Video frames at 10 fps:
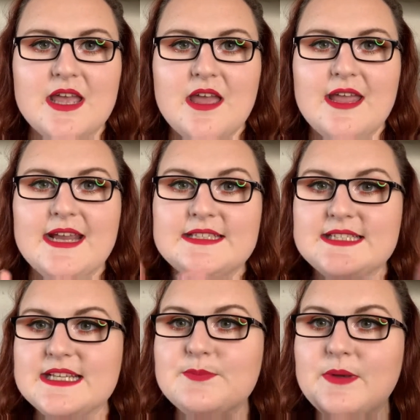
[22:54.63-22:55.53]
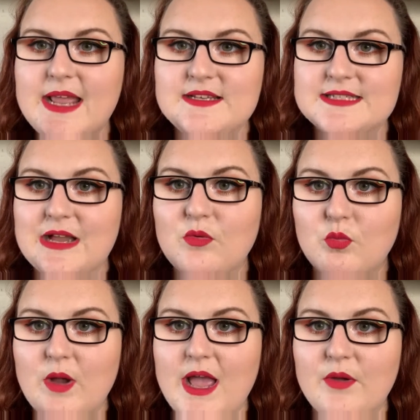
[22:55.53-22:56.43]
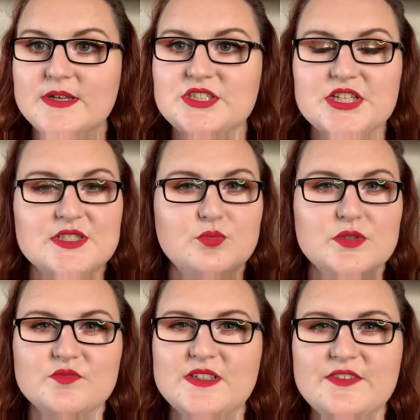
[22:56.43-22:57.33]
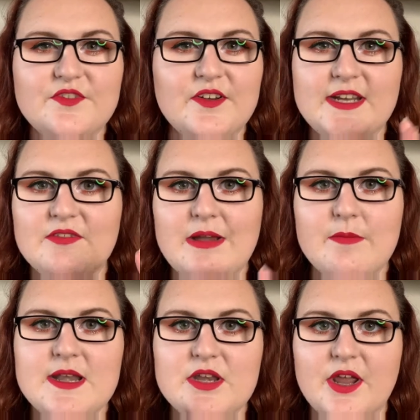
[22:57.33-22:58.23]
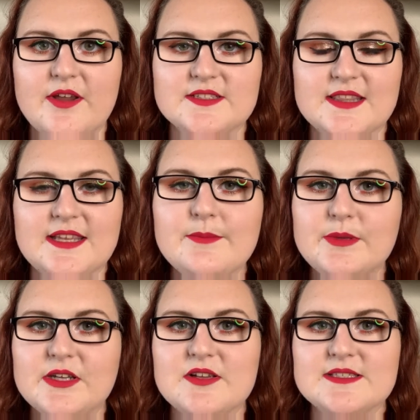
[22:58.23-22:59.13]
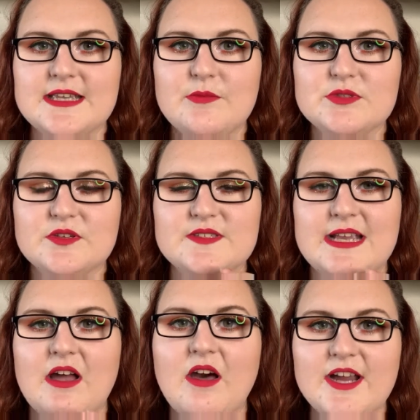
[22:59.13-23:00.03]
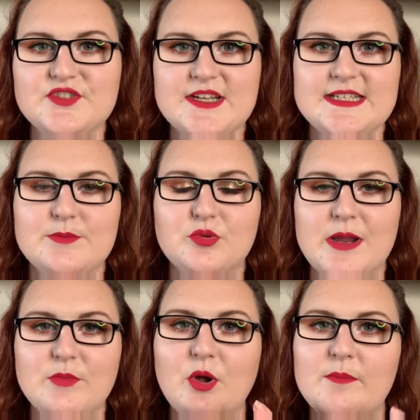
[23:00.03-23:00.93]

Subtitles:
It did blend out well. It just was really funny around my nose. I think because it was obviously a hydrating primer on my